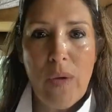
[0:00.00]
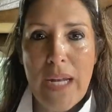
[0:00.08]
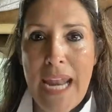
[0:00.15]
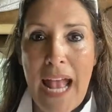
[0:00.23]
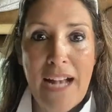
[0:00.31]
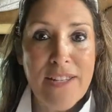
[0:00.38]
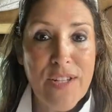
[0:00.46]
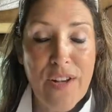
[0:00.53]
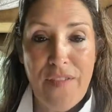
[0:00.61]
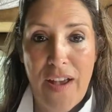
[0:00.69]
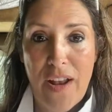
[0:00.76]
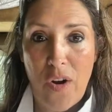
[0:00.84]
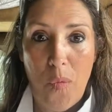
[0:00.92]
an
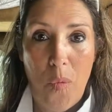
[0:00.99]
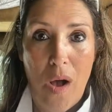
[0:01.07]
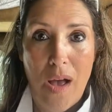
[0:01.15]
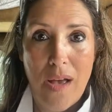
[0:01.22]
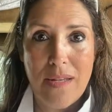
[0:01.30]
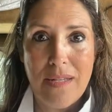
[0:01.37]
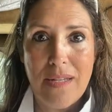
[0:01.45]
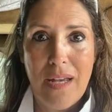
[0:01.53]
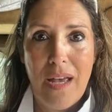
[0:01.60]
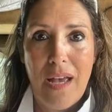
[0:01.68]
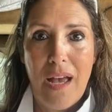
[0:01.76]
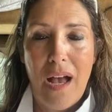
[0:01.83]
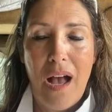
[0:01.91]
excavator was.
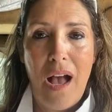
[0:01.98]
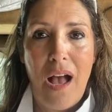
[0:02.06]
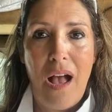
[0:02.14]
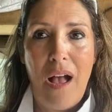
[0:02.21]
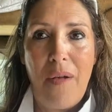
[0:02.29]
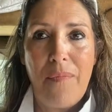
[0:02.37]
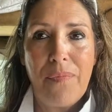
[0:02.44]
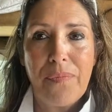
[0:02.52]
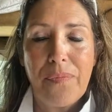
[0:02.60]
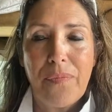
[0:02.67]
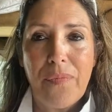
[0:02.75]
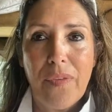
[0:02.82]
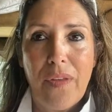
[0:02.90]
I
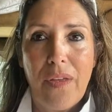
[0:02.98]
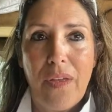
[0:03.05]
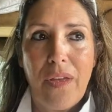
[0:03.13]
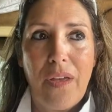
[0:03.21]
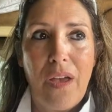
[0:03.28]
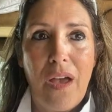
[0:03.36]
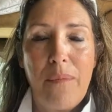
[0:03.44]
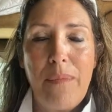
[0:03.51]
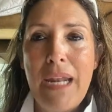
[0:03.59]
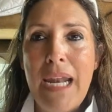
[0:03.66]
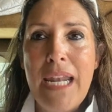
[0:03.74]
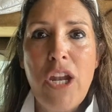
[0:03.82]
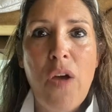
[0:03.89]
mean,
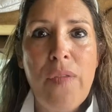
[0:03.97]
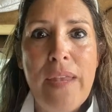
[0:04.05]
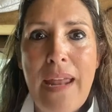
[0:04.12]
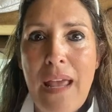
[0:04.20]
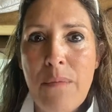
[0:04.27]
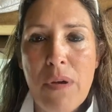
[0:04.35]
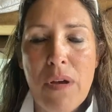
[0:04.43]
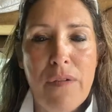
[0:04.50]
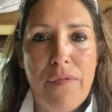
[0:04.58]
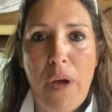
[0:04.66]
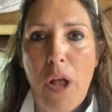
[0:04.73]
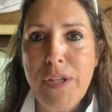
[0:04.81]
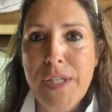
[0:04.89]
I didn't know the name of
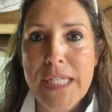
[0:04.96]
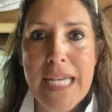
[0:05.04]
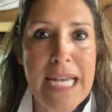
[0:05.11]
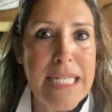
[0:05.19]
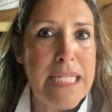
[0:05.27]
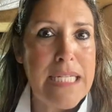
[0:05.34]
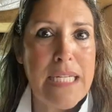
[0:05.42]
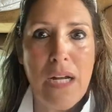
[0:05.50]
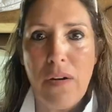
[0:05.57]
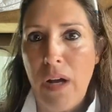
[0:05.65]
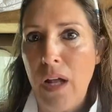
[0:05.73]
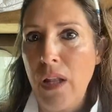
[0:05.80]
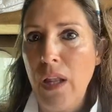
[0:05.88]
a skid steer,
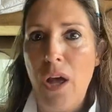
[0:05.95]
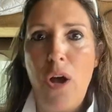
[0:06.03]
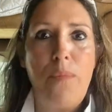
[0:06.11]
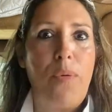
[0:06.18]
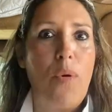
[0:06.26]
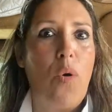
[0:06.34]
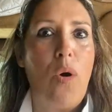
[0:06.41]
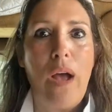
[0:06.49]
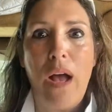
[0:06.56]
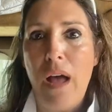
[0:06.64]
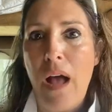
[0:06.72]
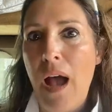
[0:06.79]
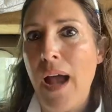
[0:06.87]
a low boy,
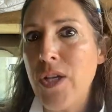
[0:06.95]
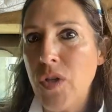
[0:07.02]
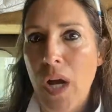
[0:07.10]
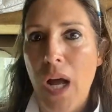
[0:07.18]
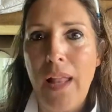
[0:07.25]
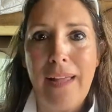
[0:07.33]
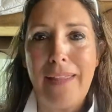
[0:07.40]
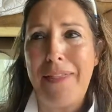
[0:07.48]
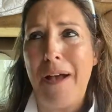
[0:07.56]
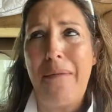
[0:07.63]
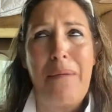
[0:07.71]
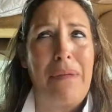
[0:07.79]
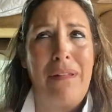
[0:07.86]
a hydraulic thumb.
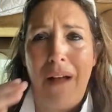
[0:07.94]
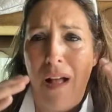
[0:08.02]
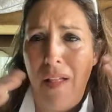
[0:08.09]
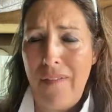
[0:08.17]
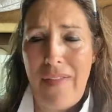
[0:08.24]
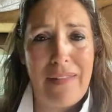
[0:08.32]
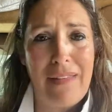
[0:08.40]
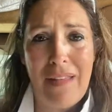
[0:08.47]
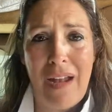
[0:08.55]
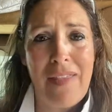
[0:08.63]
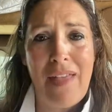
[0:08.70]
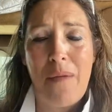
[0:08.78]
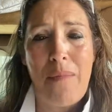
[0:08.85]
I mean, none
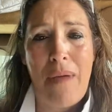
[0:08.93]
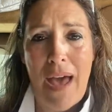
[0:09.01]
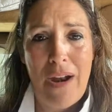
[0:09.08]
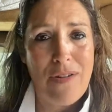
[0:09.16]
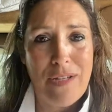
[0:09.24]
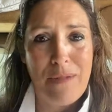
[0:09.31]
of that mattered to